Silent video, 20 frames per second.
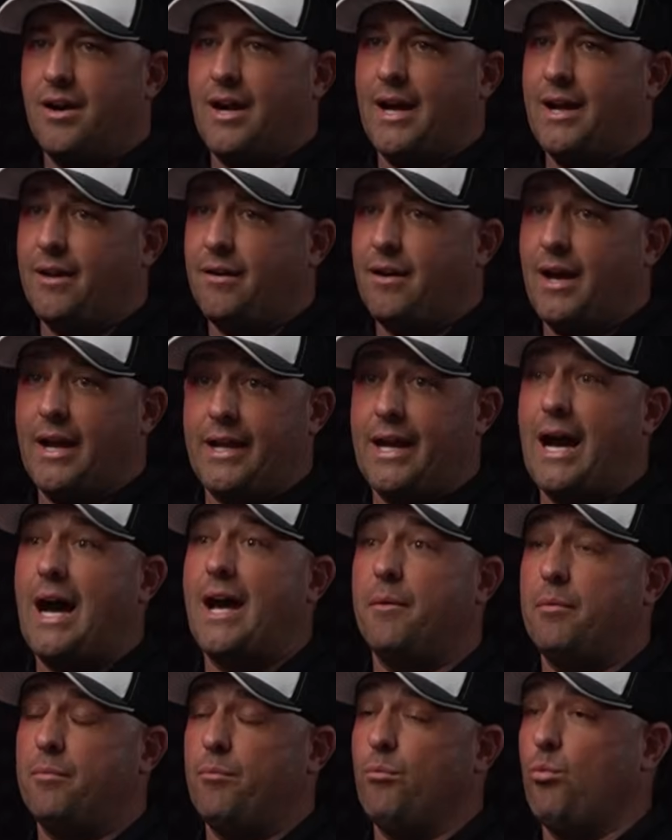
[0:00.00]
I, I got
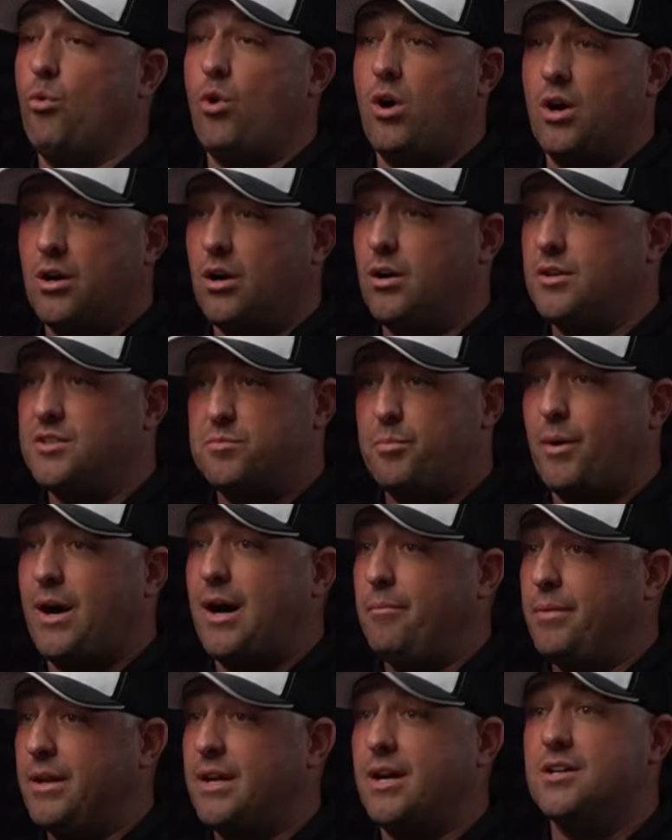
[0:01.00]
a walk on
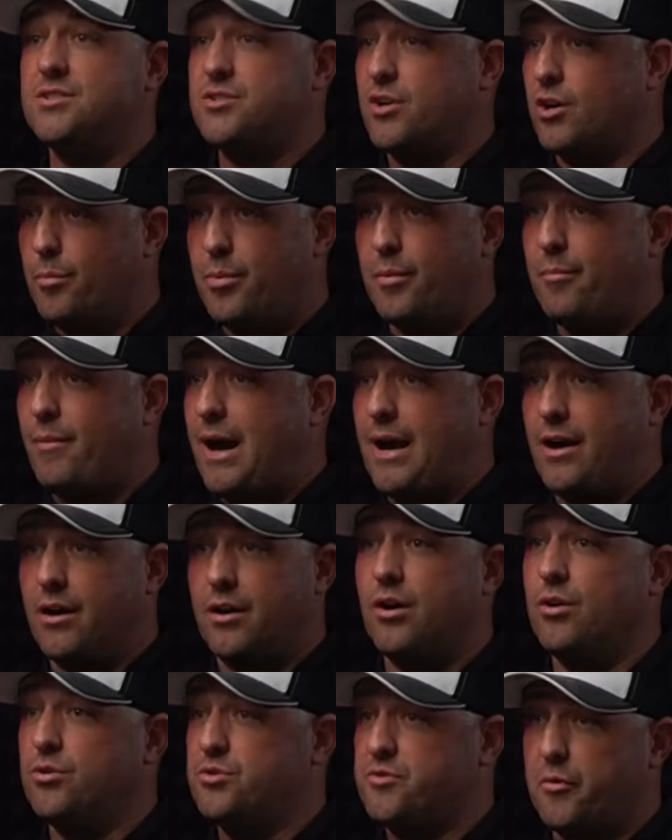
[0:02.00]
spot because Urban Meyer
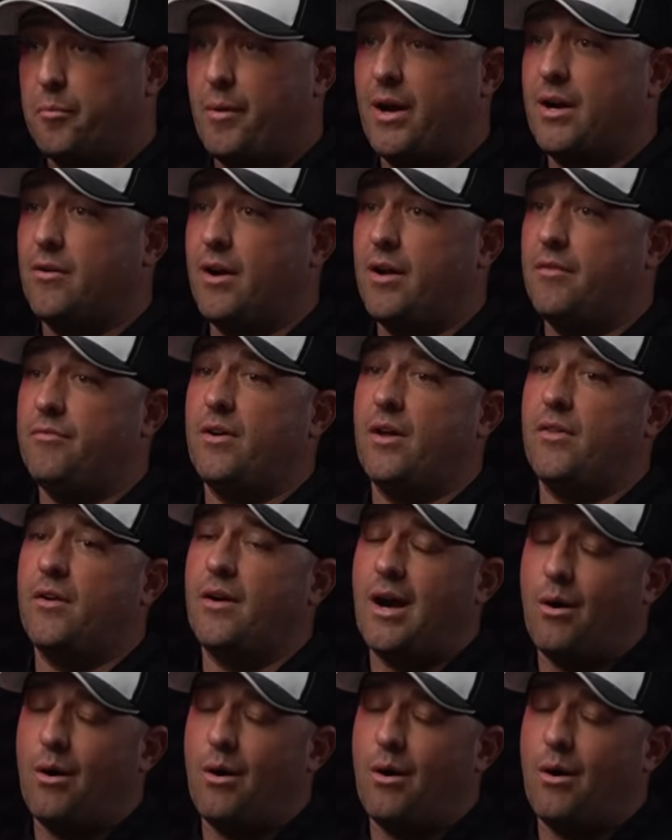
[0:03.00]
coached for my grandfather.